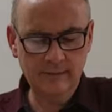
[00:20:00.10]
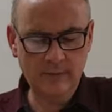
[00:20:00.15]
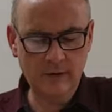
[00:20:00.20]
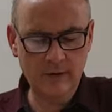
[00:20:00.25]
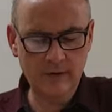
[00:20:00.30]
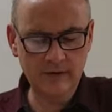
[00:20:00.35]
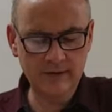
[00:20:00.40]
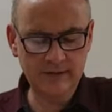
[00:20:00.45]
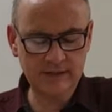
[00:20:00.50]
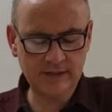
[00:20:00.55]

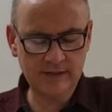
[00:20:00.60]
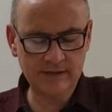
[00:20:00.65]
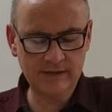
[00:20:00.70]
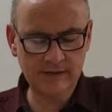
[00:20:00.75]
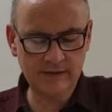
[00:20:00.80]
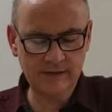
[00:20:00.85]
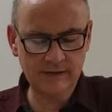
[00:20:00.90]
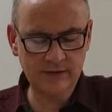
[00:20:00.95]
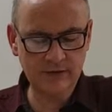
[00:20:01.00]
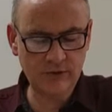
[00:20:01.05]
Paul says
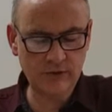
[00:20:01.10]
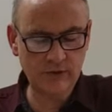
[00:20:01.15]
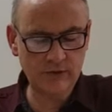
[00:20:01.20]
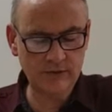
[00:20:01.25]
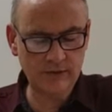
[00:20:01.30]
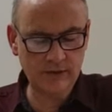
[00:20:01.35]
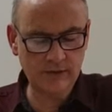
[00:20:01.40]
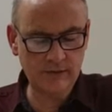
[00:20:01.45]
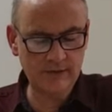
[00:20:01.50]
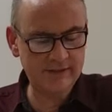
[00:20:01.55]
to the
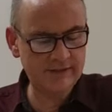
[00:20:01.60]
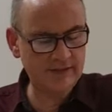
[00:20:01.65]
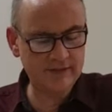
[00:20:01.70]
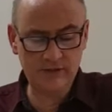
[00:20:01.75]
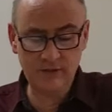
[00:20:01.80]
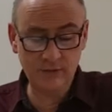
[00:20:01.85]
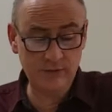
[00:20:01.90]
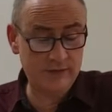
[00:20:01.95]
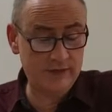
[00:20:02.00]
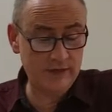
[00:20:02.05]
church there, he
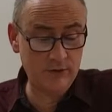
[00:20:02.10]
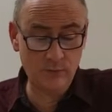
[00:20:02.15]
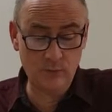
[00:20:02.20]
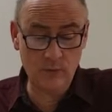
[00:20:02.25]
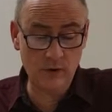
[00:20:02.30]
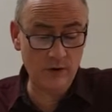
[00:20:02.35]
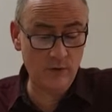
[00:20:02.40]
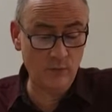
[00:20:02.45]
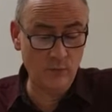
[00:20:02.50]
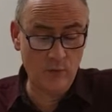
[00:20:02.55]
says, You did
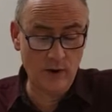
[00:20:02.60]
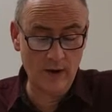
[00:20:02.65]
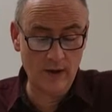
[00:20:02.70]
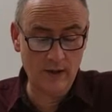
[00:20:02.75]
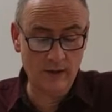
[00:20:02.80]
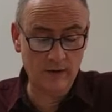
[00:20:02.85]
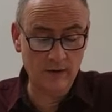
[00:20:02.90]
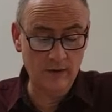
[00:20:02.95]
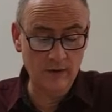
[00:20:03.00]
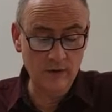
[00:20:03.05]
run
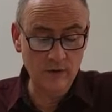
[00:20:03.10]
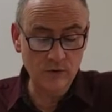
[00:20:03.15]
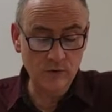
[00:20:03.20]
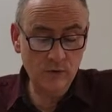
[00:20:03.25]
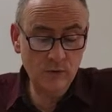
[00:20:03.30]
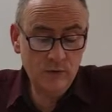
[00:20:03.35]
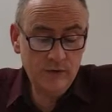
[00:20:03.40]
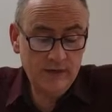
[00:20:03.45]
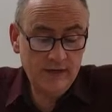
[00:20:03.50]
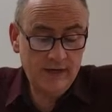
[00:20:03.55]
well.
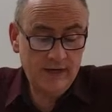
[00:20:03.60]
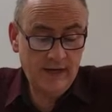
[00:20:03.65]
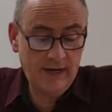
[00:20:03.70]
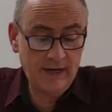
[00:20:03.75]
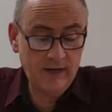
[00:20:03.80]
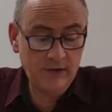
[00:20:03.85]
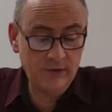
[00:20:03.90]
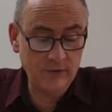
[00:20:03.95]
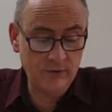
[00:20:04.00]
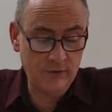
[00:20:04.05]
Who did
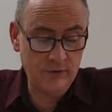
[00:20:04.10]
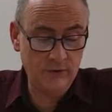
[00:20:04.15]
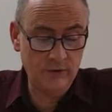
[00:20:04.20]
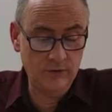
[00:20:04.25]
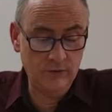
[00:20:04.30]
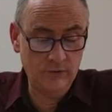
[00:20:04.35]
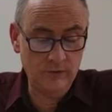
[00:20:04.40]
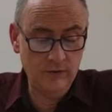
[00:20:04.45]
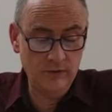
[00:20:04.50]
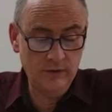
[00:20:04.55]
hinder
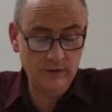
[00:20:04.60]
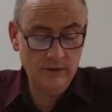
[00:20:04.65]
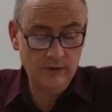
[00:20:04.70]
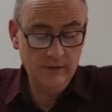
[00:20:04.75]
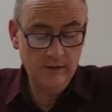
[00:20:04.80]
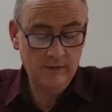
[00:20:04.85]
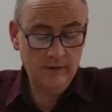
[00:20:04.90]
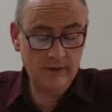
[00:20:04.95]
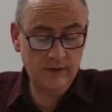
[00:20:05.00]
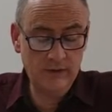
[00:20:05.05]
you
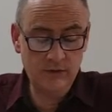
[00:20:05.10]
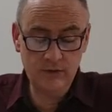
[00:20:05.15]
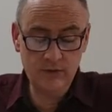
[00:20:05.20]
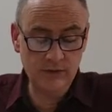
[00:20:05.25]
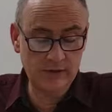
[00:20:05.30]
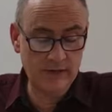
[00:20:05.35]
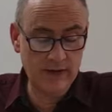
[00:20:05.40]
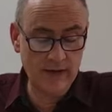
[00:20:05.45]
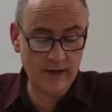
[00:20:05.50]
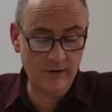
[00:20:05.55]
that you
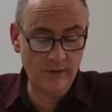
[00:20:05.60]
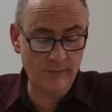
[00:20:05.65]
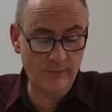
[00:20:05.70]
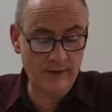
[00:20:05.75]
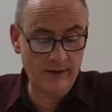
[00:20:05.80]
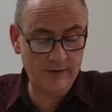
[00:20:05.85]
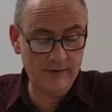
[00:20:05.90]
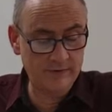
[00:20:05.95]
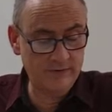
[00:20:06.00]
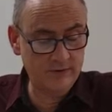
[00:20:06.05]
should not
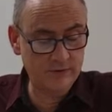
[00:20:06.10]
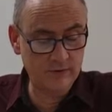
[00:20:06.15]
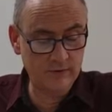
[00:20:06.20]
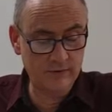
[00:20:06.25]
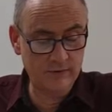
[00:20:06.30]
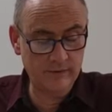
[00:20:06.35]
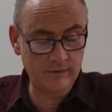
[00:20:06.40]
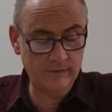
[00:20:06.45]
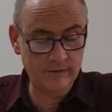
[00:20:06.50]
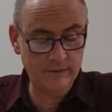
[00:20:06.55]
obey the
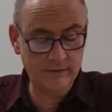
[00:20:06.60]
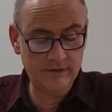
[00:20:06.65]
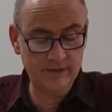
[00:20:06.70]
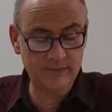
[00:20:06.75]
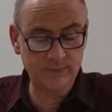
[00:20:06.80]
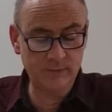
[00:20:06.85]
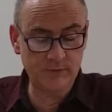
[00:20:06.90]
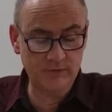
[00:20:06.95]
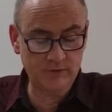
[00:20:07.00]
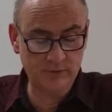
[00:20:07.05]
truth?
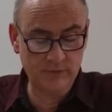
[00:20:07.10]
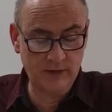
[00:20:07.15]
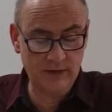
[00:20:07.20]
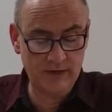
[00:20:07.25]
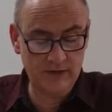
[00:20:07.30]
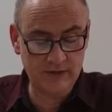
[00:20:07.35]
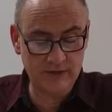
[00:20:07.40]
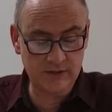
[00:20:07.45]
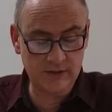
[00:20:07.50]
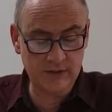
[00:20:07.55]
This
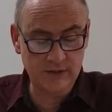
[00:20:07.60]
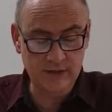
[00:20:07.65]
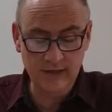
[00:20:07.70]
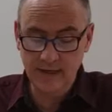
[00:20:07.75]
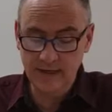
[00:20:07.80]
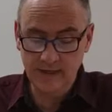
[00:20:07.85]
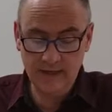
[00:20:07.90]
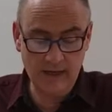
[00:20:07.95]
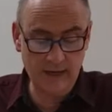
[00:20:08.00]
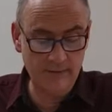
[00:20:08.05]
persuasion
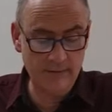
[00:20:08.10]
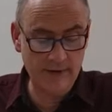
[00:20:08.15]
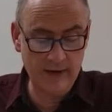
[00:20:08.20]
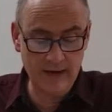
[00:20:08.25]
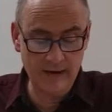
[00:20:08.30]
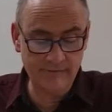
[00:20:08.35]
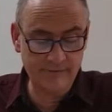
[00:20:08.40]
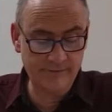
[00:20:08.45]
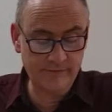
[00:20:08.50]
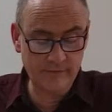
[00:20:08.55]
came
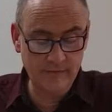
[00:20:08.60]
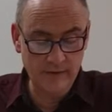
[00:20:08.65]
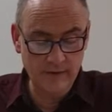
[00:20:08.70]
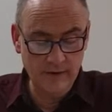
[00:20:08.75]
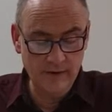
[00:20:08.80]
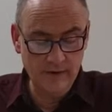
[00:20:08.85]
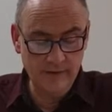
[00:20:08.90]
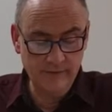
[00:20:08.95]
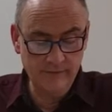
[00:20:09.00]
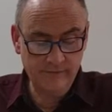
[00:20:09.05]
not
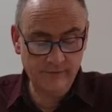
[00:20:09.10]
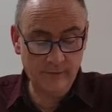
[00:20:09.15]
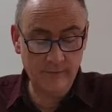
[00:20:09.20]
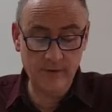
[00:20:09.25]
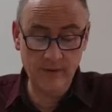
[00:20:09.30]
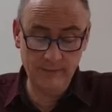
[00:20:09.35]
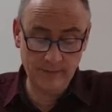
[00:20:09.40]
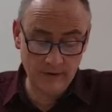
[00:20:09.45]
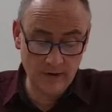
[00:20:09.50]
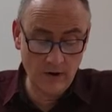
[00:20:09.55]
from
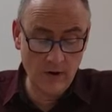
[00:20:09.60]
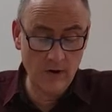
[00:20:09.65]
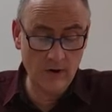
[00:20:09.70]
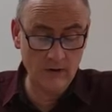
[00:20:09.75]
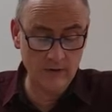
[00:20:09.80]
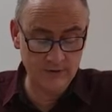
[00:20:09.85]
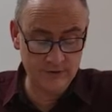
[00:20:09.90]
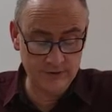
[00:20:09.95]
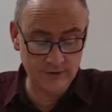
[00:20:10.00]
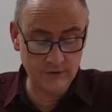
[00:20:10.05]
him that
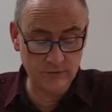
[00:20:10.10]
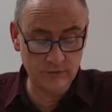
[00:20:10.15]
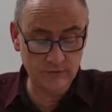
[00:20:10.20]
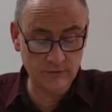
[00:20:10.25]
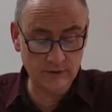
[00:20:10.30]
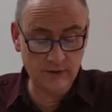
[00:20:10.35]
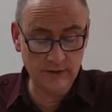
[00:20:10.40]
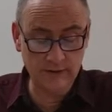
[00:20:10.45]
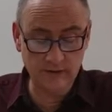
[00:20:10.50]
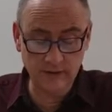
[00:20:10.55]
called you.
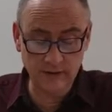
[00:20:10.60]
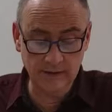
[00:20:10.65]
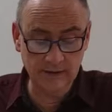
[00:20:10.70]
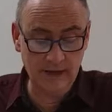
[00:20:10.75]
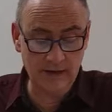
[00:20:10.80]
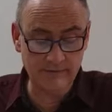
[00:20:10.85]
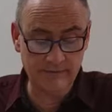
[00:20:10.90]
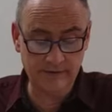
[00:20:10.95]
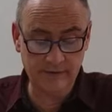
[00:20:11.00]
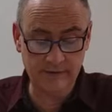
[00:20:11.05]
A little
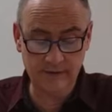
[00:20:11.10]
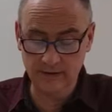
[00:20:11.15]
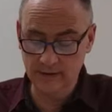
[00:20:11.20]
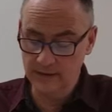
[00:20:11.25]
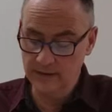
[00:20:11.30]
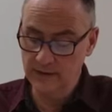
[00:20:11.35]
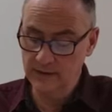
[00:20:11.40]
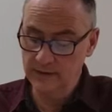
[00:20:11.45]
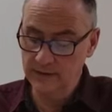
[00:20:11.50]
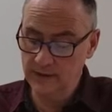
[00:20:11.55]
leaven
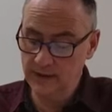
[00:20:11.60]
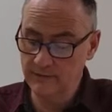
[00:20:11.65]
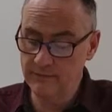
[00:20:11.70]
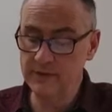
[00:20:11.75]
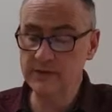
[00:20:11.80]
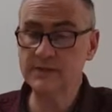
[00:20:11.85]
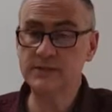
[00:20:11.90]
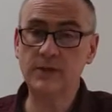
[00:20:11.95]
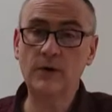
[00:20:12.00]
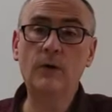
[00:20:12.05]

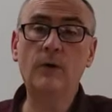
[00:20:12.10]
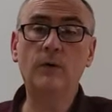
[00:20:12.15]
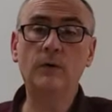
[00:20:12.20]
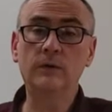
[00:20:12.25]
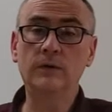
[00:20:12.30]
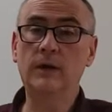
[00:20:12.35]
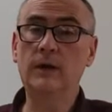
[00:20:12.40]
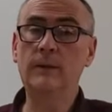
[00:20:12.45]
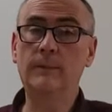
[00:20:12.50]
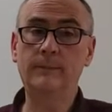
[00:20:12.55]
leavens the
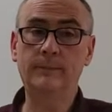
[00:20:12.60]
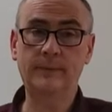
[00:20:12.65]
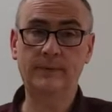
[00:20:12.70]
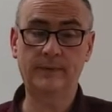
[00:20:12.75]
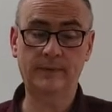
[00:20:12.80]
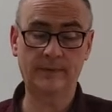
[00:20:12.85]
whole lump.